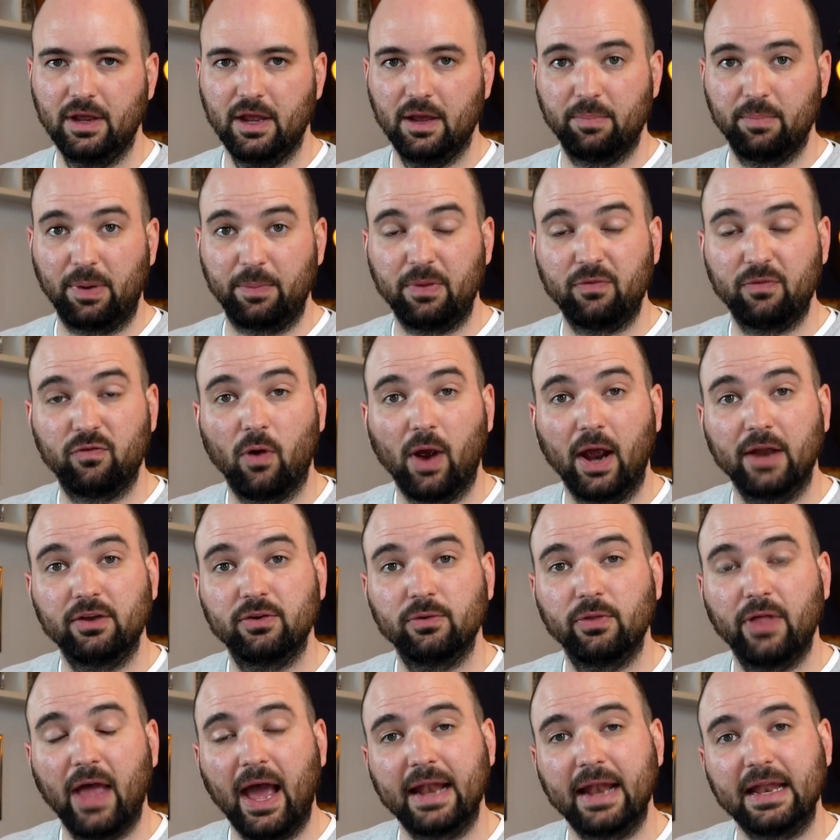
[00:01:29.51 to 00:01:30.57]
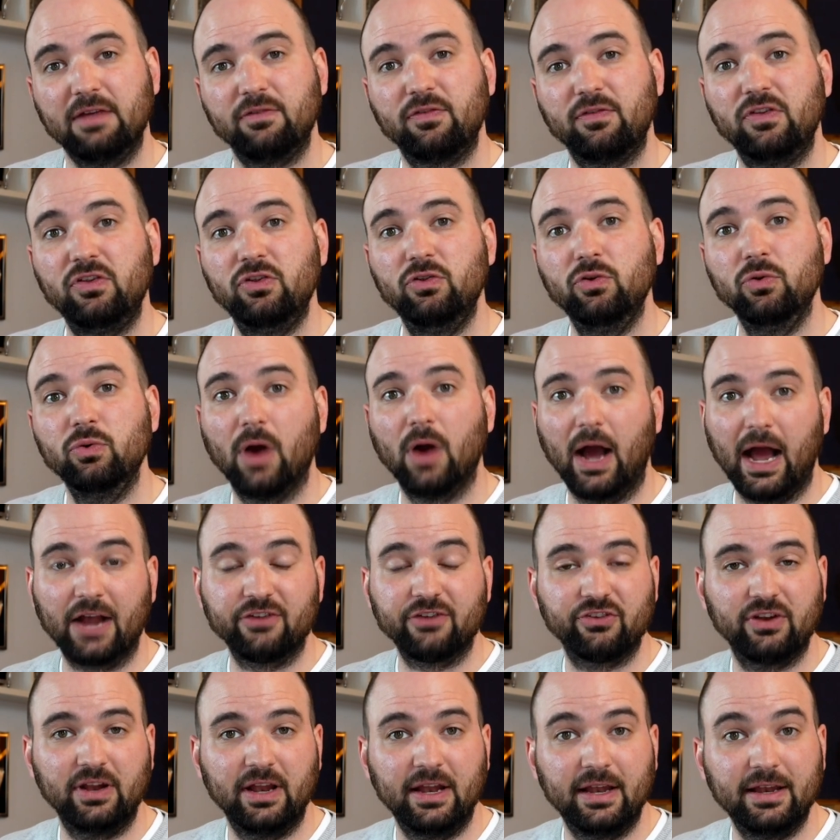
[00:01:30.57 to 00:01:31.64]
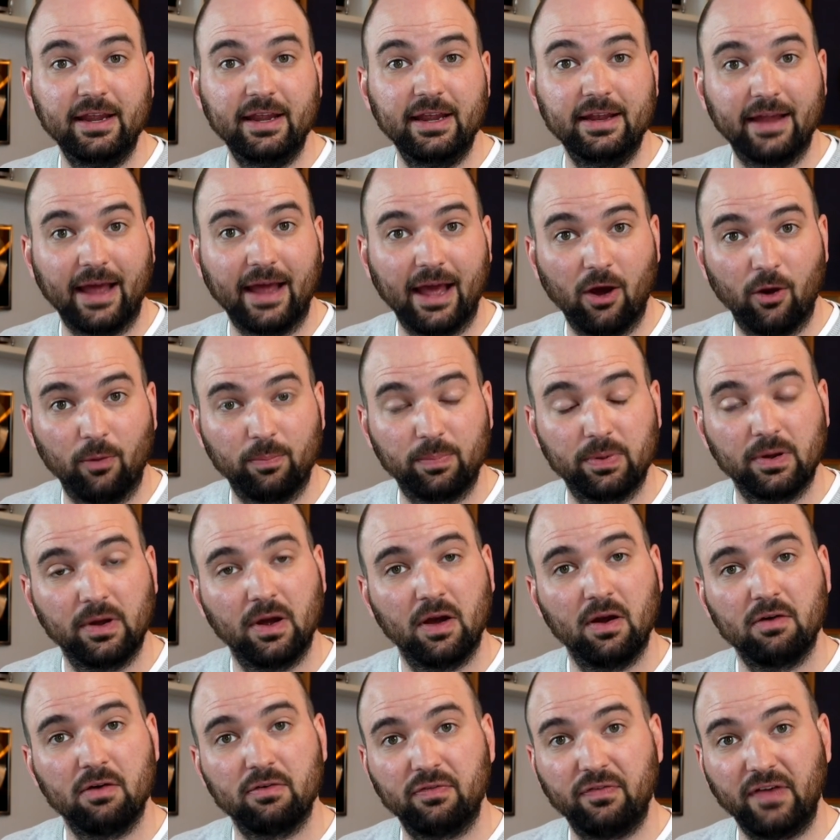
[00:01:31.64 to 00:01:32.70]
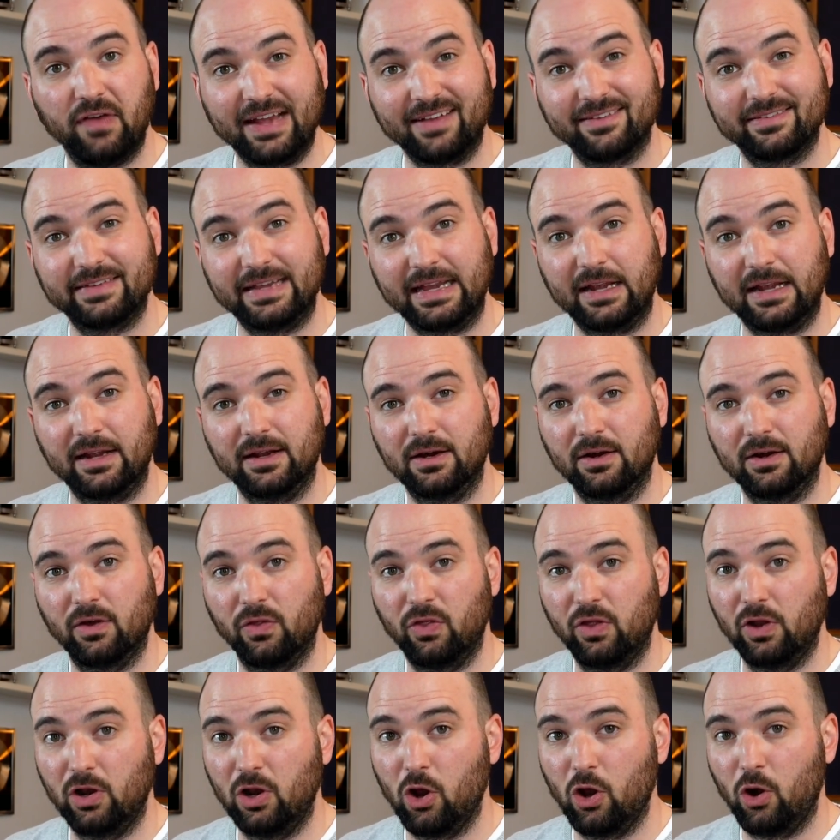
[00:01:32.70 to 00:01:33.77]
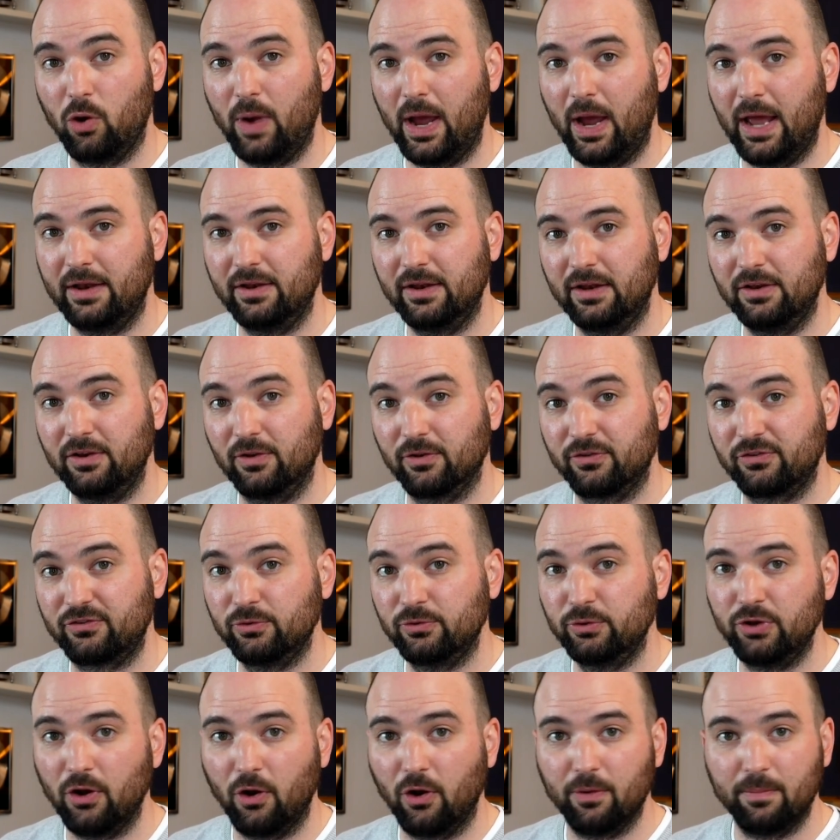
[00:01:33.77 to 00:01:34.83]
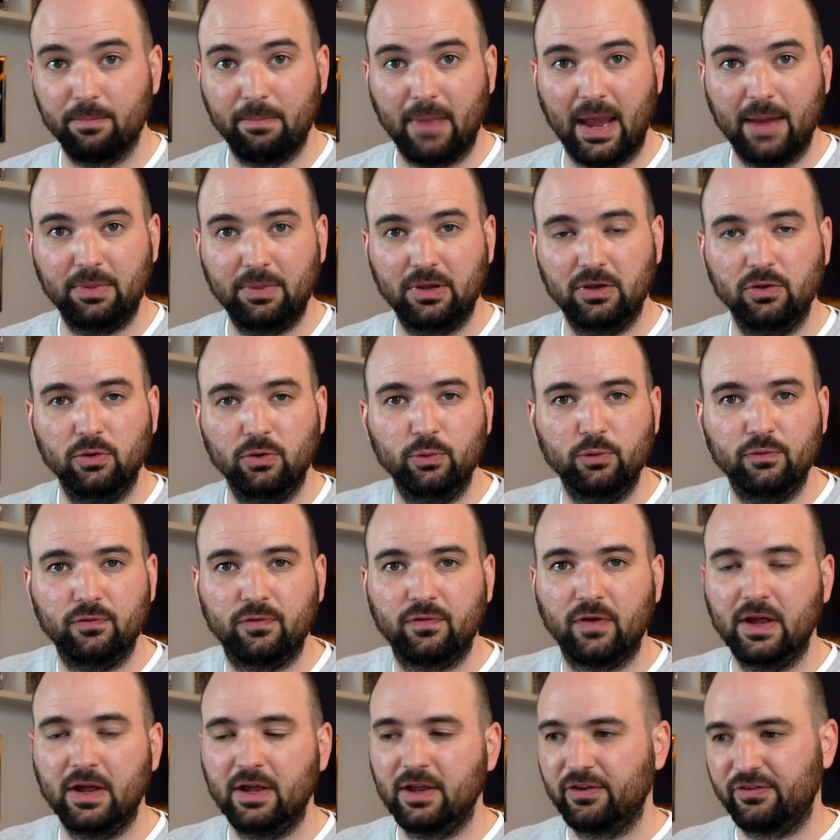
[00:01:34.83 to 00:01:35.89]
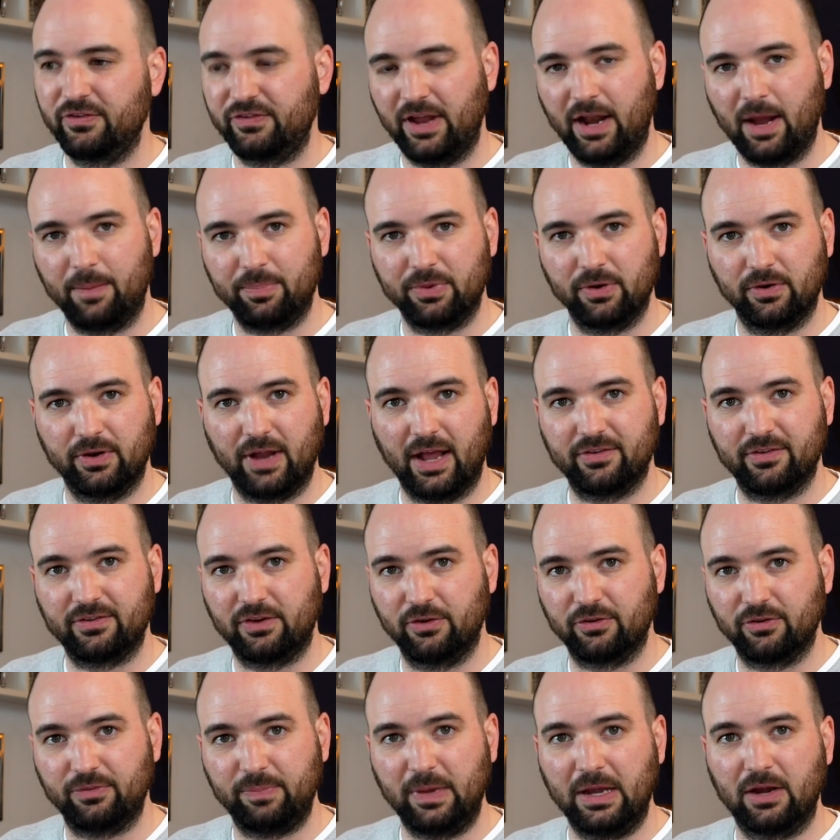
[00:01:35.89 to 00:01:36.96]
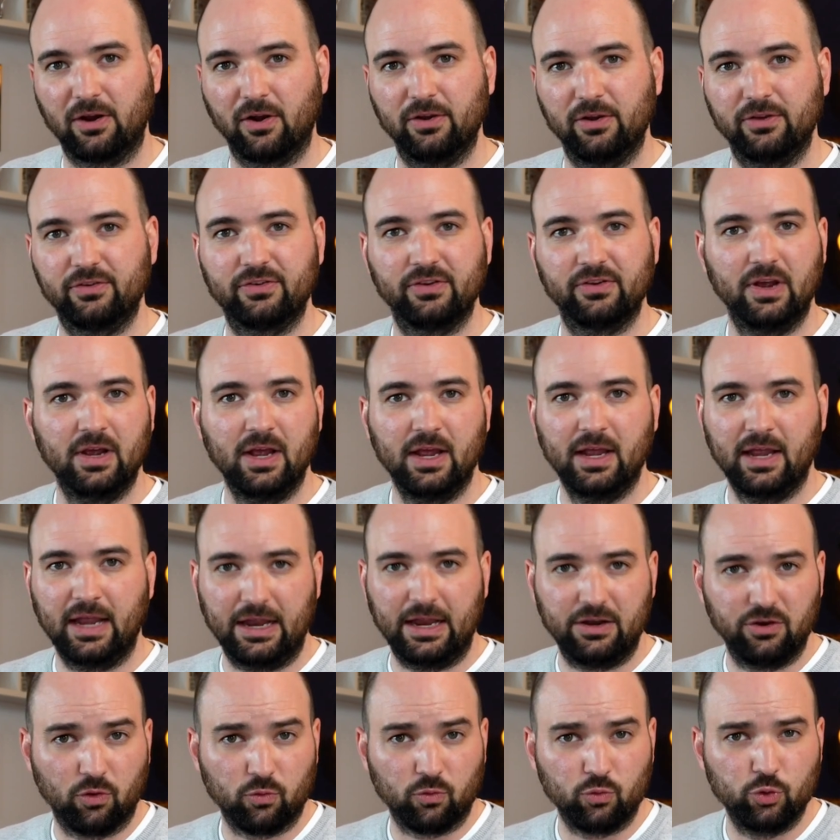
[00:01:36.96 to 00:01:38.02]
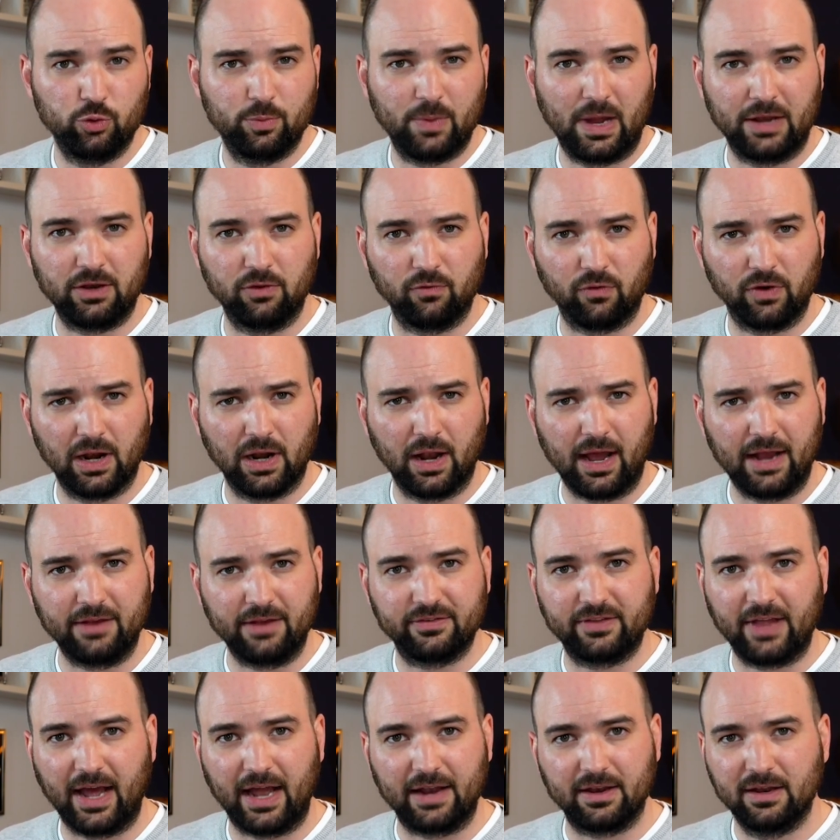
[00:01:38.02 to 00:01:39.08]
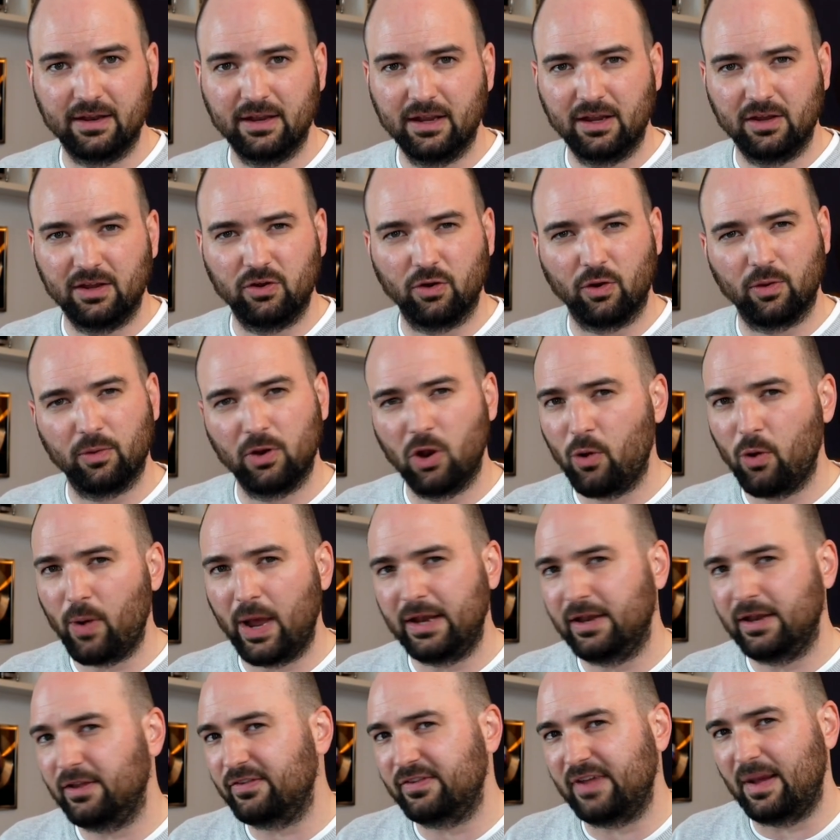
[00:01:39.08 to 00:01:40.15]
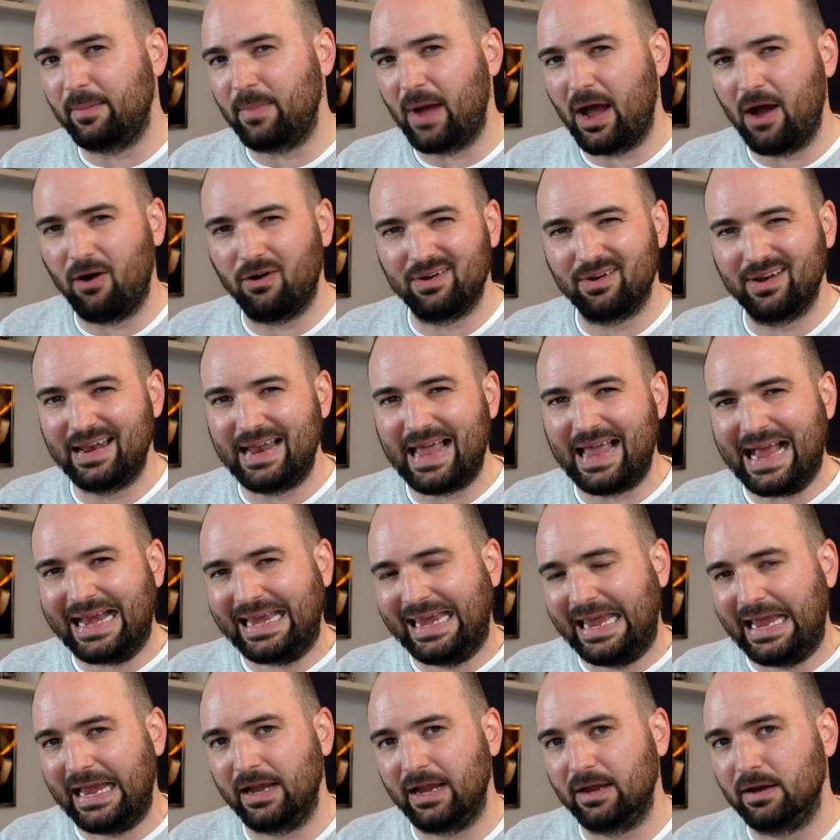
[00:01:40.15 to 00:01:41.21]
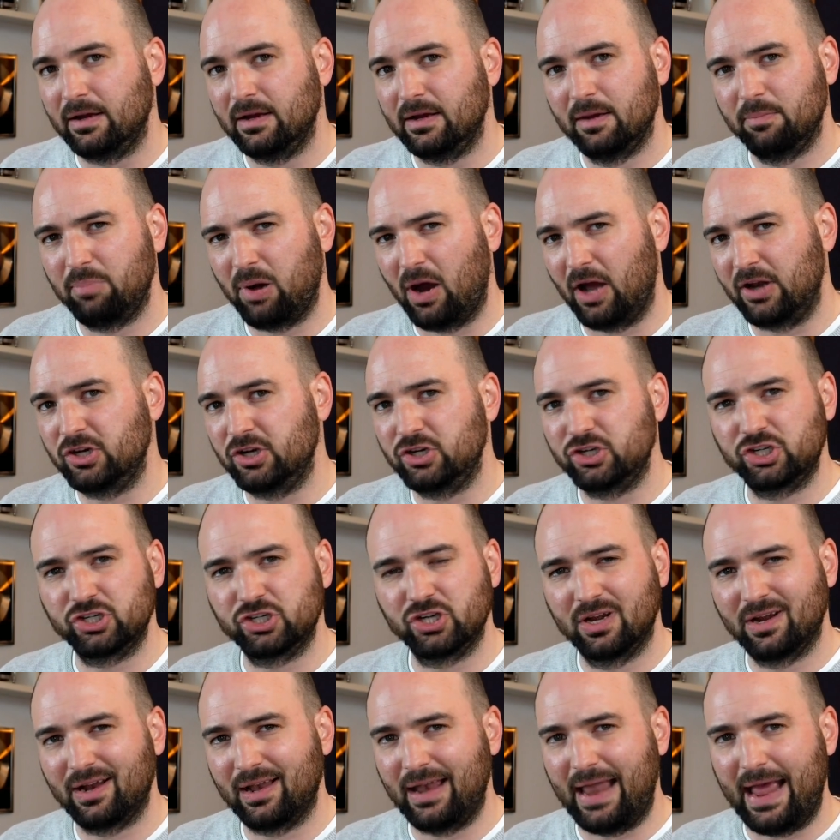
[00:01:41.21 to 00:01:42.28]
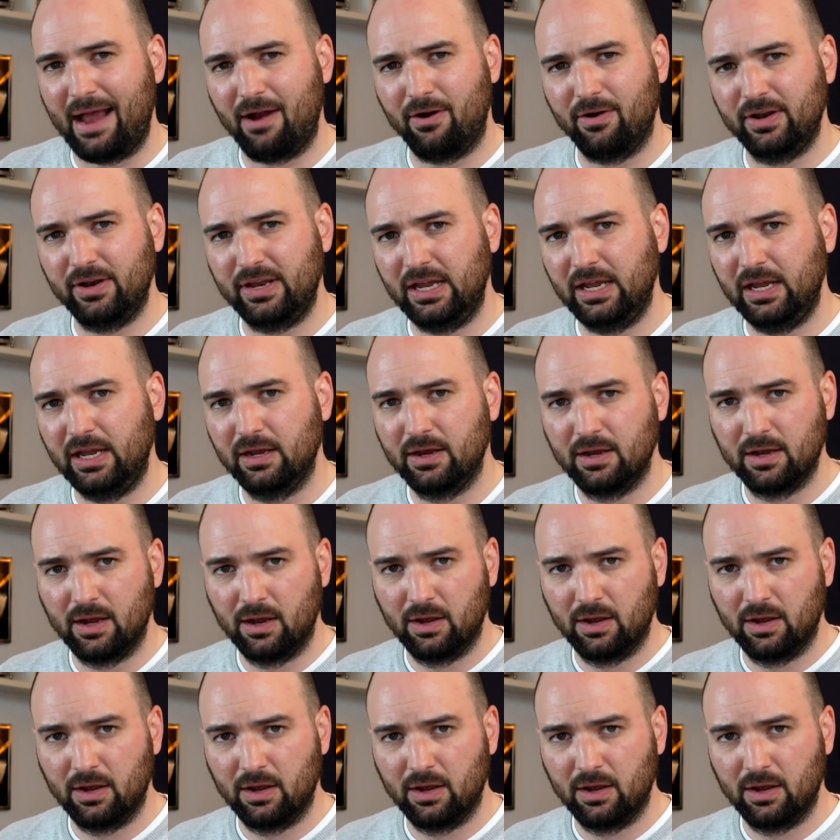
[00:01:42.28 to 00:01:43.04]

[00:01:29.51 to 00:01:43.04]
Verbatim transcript: But before I do that, if you actually need help fixing the low end in your studio, maybe you've set up your desk, your speakers in your room, and you realize that your low end is somehow lacking punch, clarity,